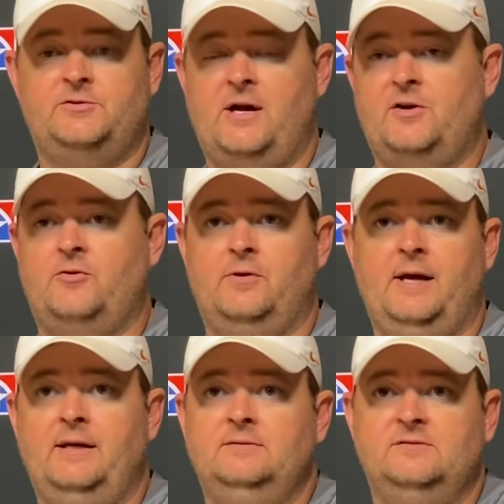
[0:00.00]
try to
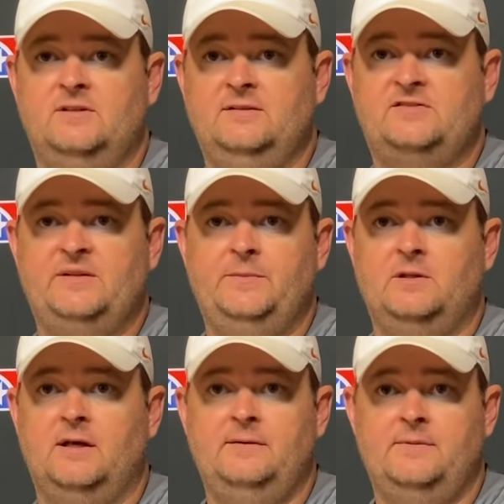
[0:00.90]
create and
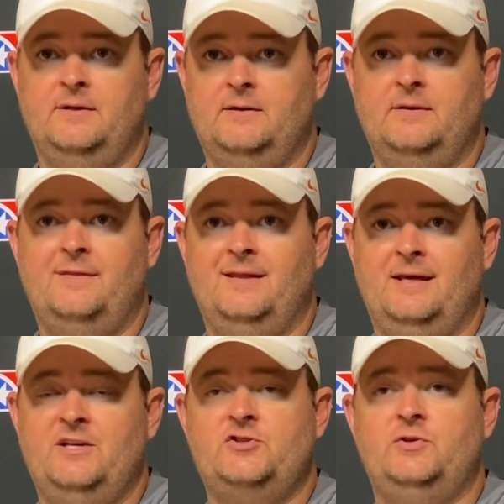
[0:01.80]
simulate the
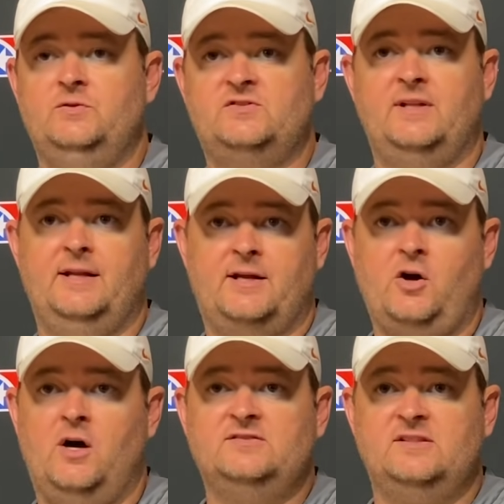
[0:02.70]
issues that it
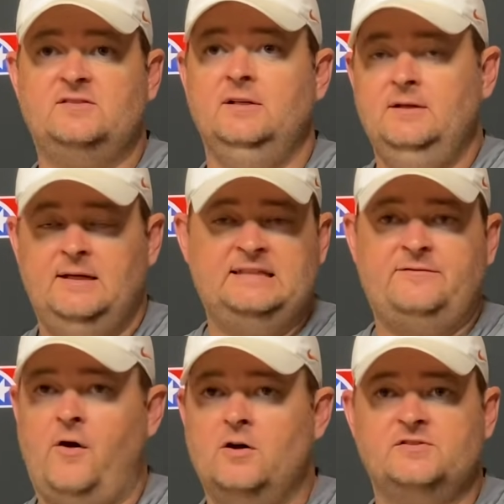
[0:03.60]
causes as
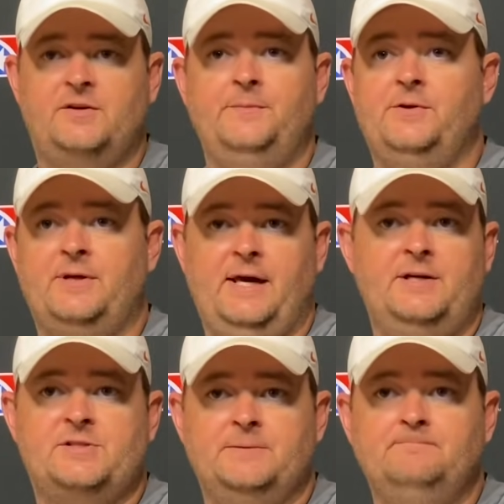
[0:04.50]
far as
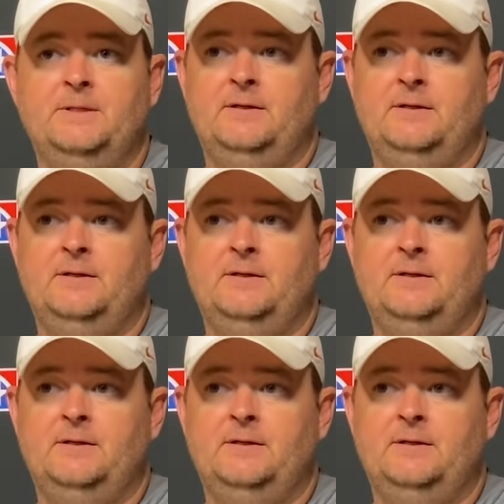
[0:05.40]
communication,